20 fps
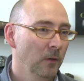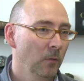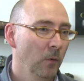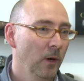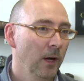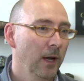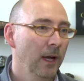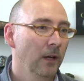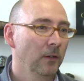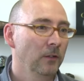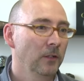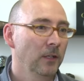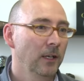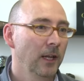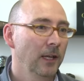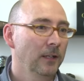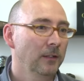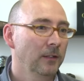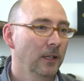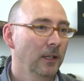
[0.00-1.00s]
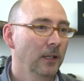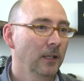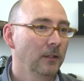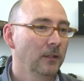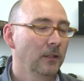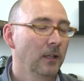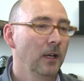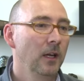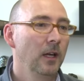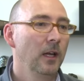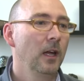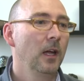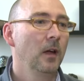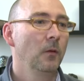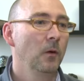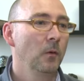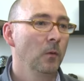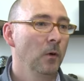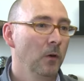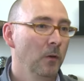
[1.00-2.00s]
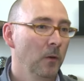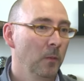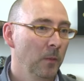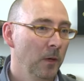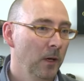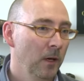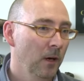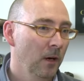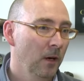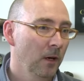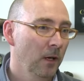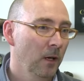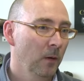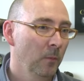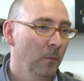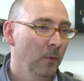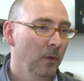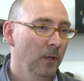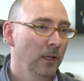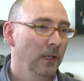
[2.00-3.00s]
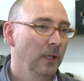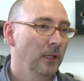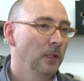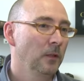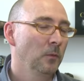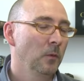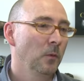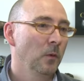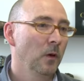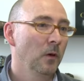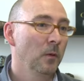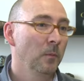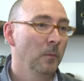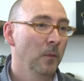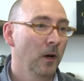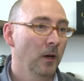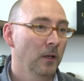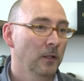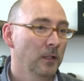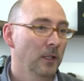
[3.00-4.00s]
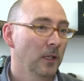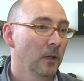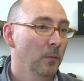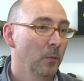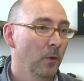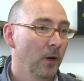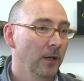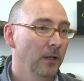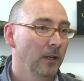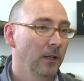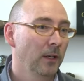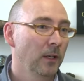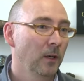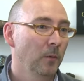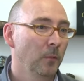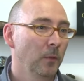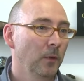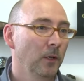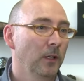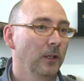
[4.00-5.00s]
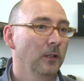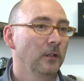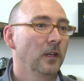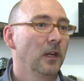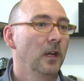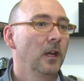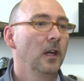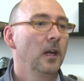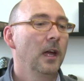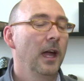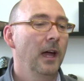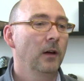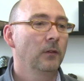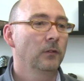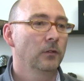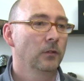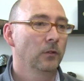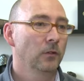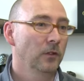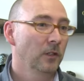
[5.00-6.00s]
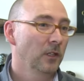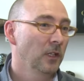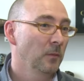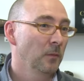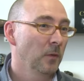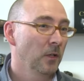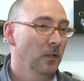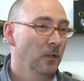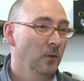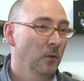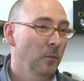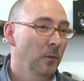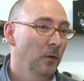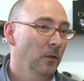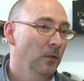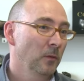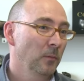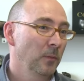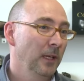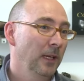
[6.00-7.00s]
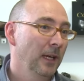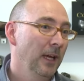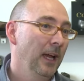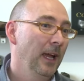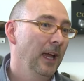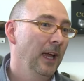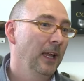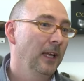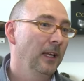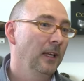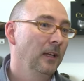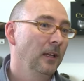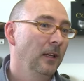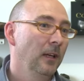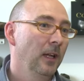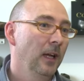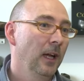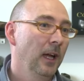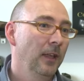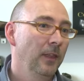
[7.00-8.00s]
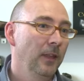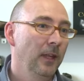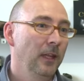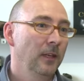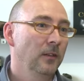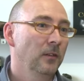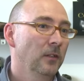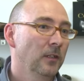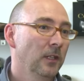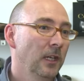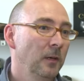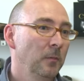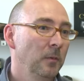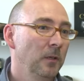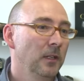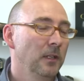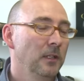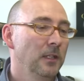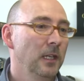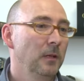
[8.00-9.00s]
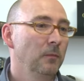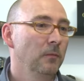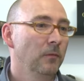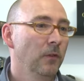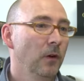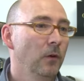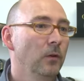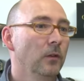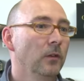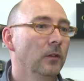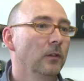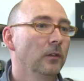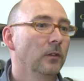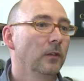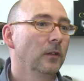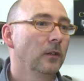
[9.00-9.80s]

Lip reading: a warehouse in Essex. We work with PR companies, we work with marketing, branding companies, outsourcing as much as we possibly can, and then just keeping the team focused.